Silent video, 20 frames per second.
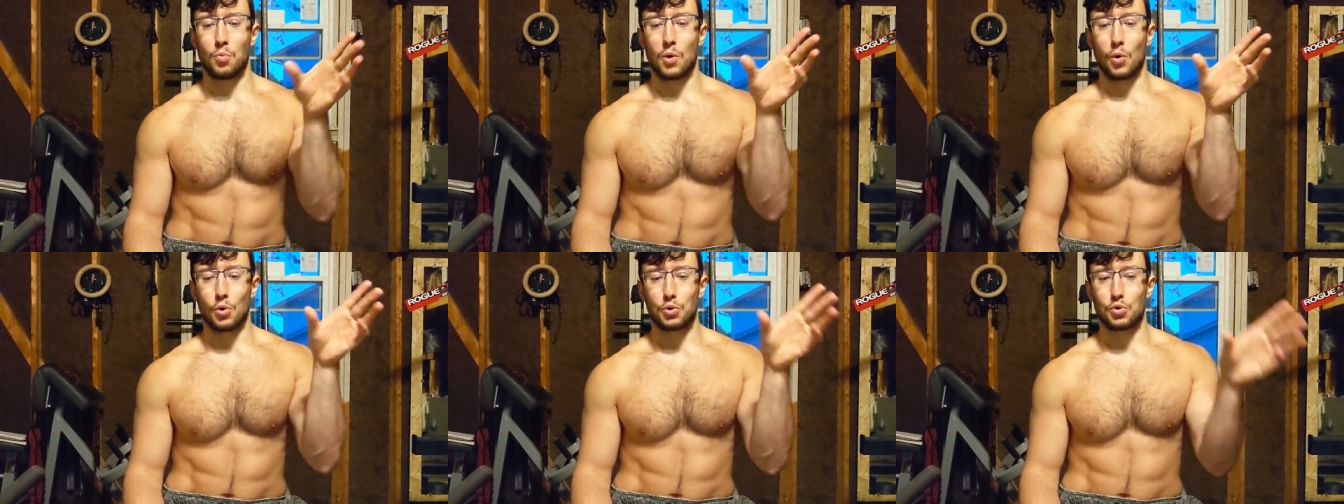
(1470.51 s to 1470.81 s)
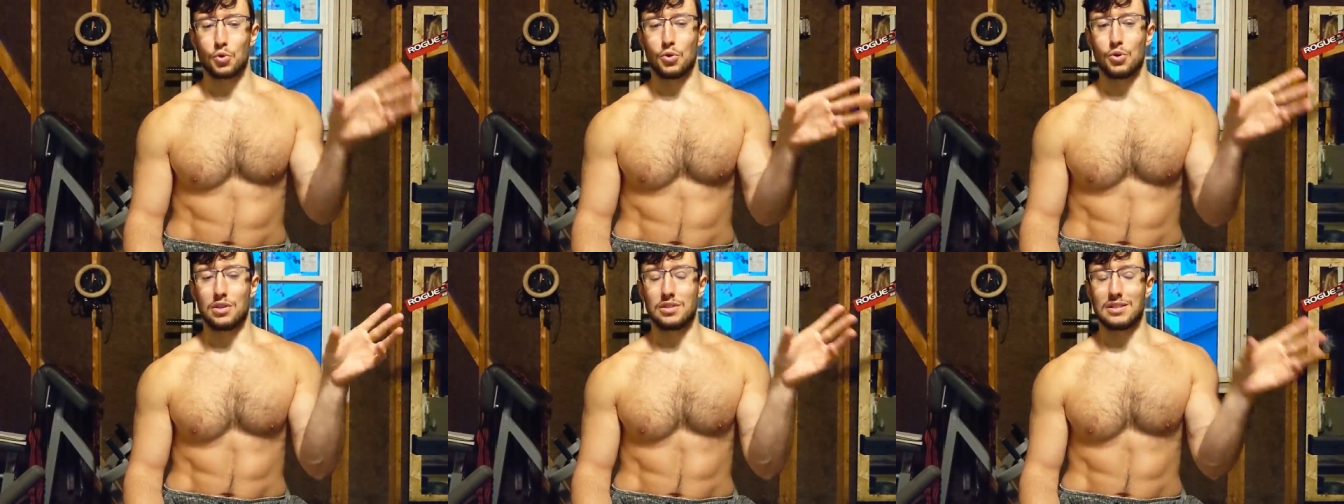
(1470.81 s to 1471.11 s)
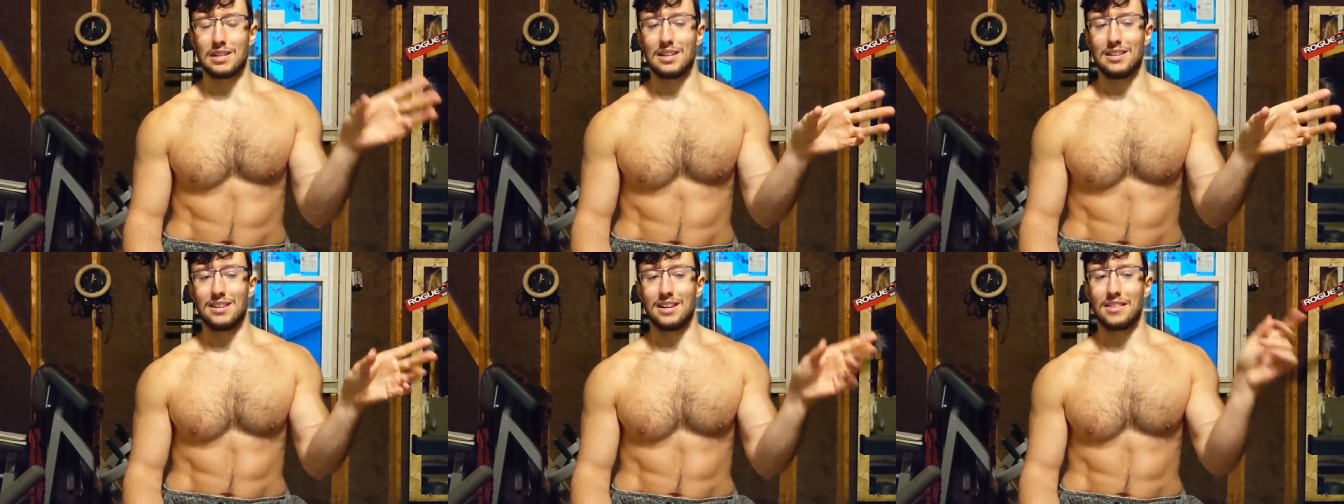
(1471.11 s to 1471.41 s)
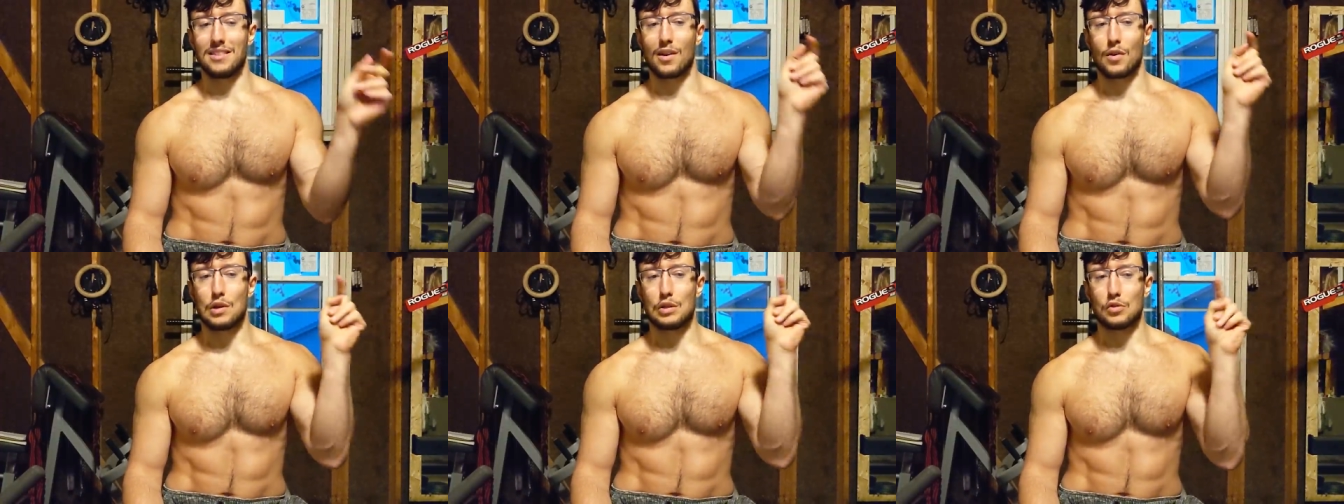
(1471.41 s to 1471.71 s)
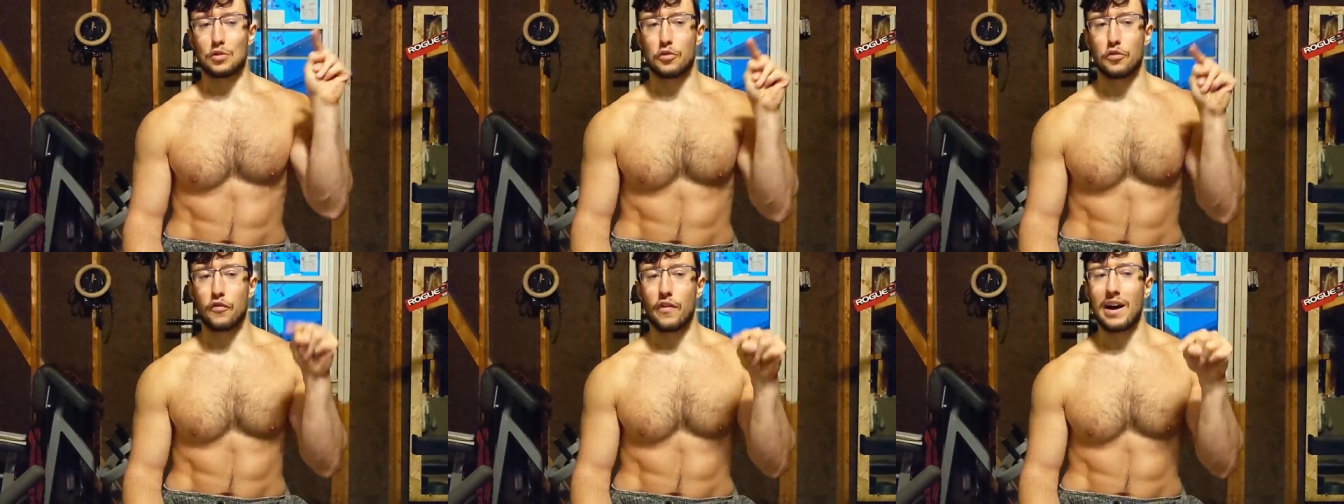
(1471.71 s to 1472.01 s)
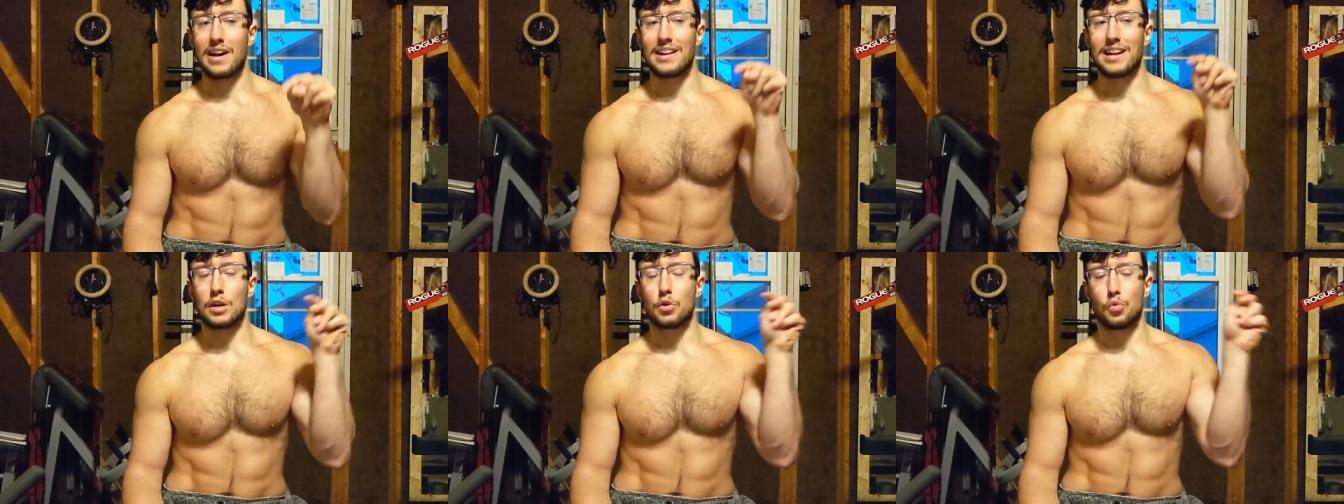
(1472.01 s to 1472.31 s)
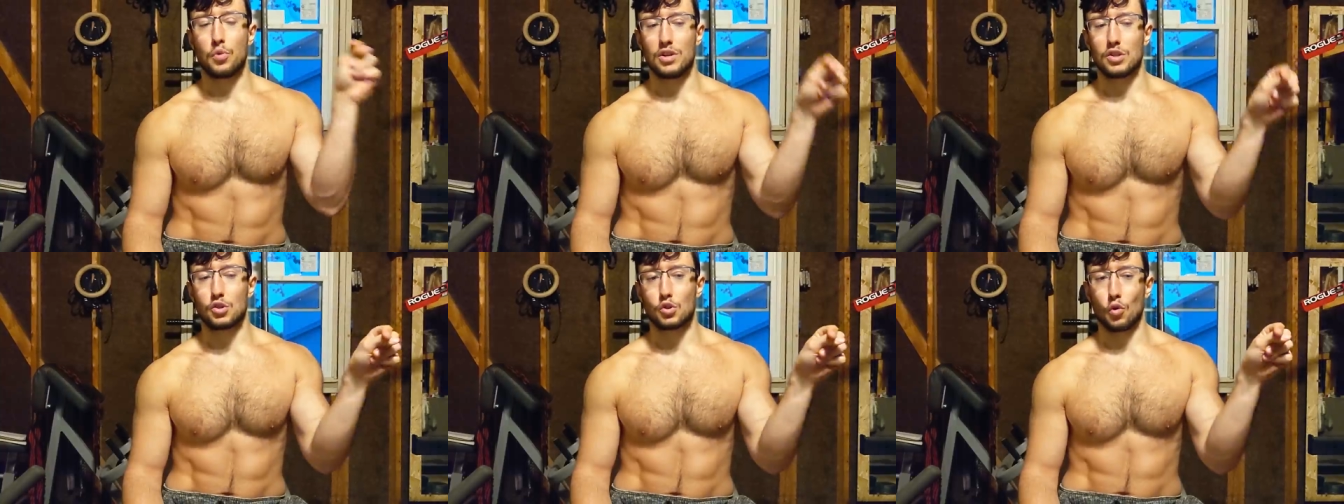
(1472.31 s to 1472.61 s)
we also understand that there is a
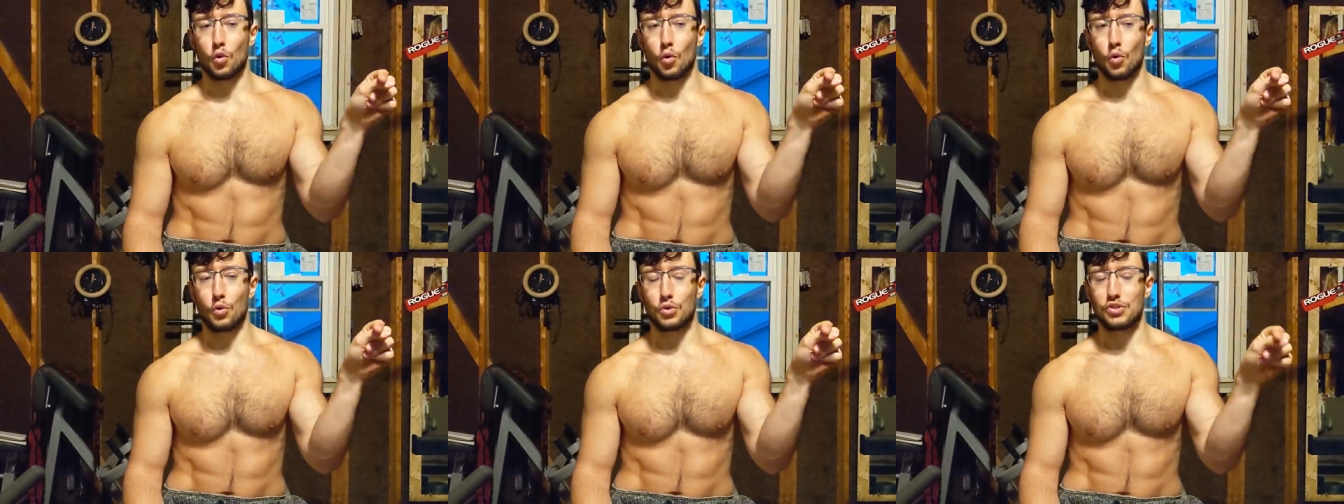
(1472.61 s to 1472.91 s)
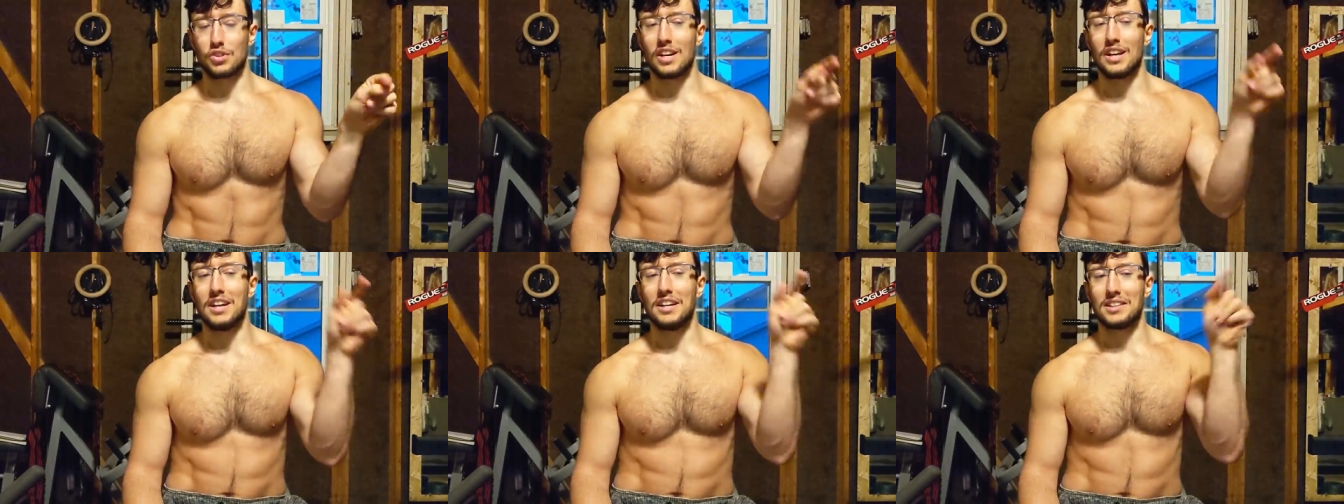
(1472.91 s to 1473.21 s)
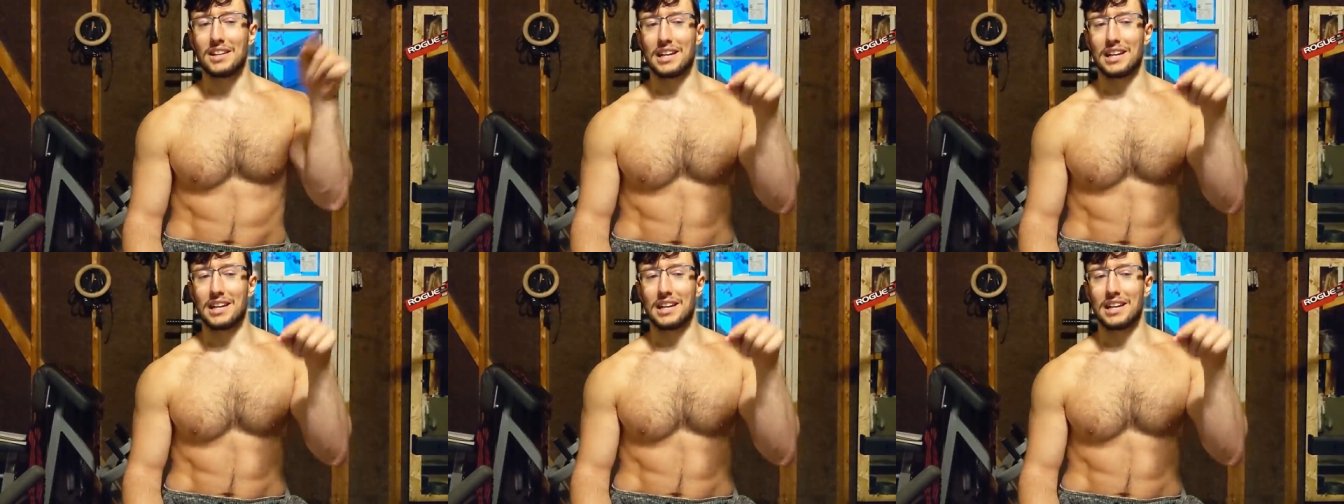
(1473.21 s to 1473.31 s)
finite resource